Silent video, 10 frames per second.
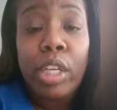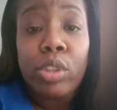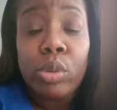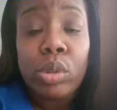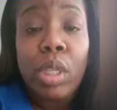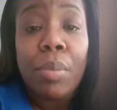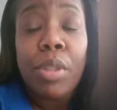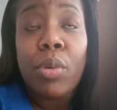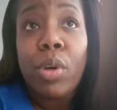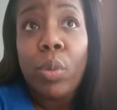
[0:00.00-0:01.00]
to do
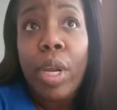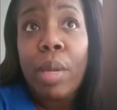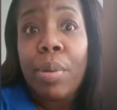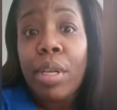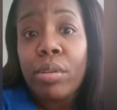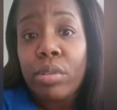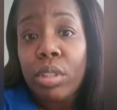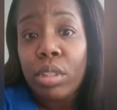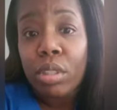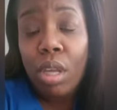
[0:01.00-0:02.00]
something with Greg
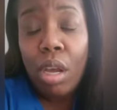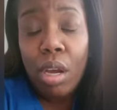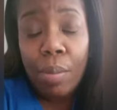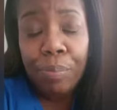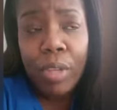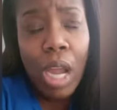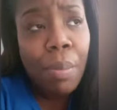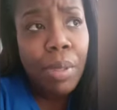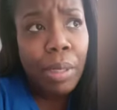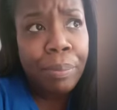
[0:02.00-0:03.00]
Peters's
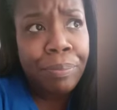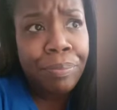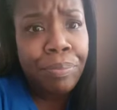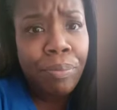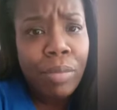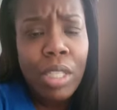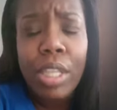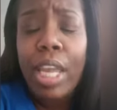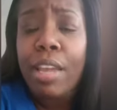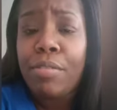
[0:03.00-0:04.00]
company.
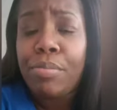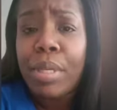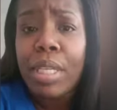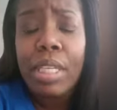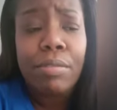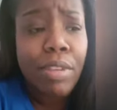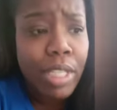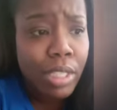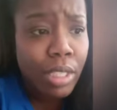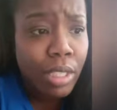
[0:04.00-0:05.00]
They have been
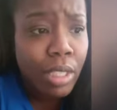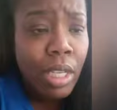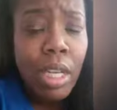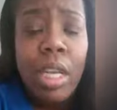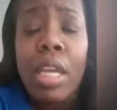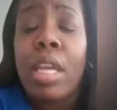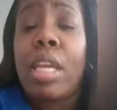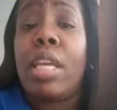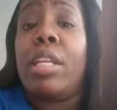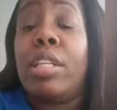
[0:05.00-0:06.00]
invested
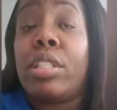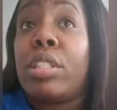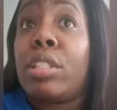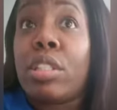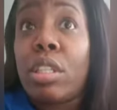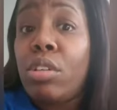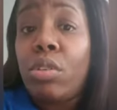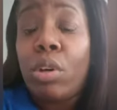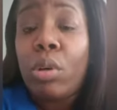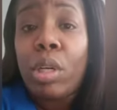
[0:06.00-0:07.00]
in his, you
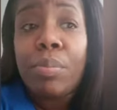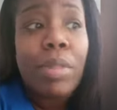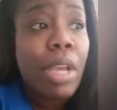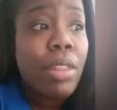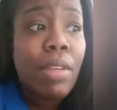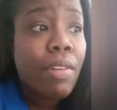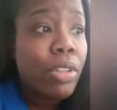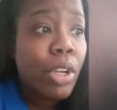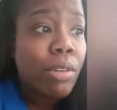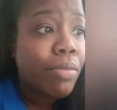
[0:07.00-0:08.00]
know,
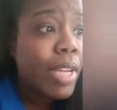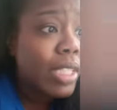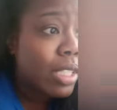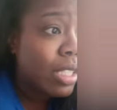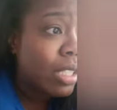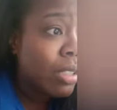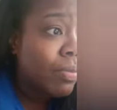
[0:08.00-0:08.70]
they're invested.